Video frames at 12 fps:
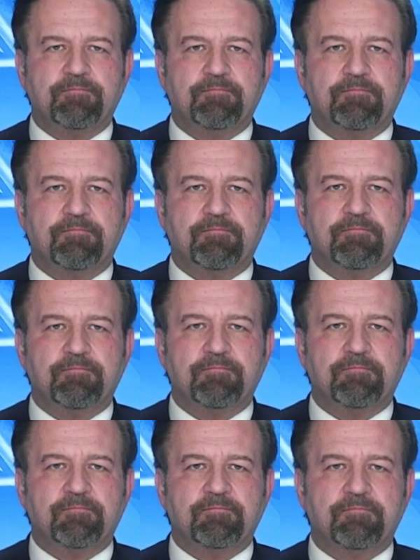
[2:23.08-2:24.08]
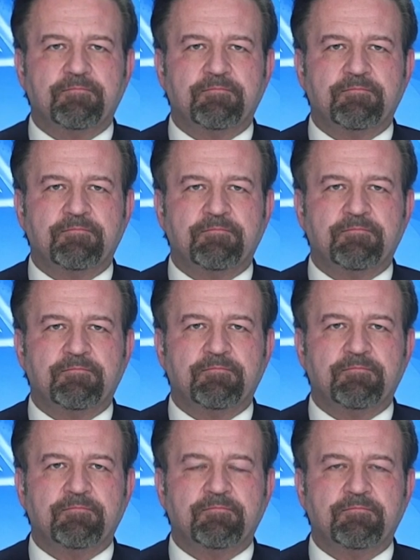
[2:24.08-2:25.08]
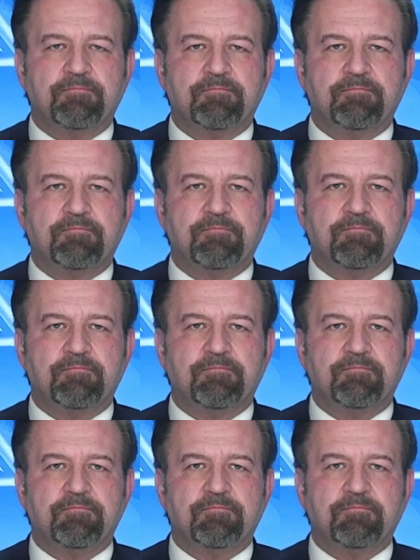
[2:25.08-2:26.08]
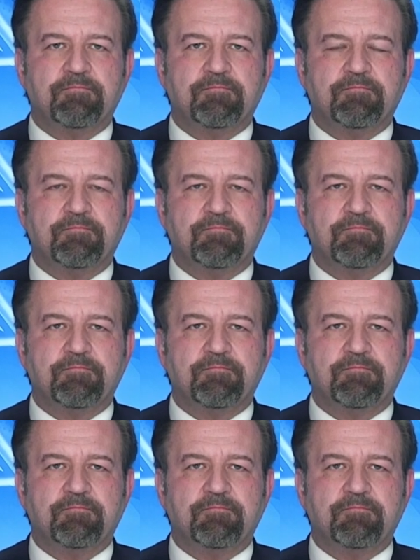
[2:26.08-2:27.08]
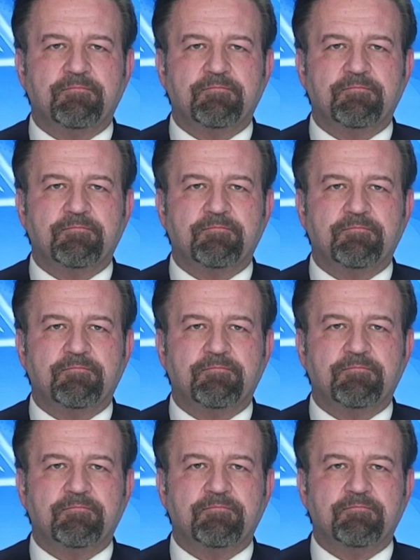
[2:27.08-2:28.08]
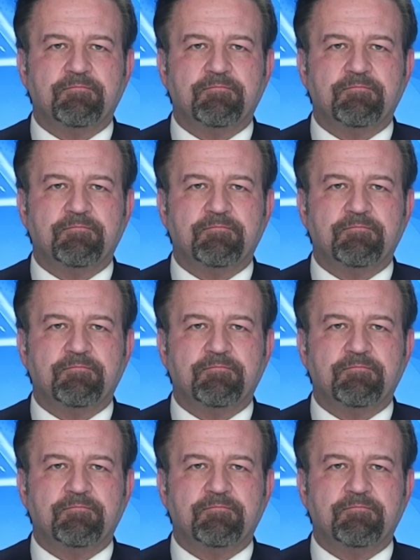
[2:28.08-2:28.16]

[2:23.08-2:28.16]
[no speech]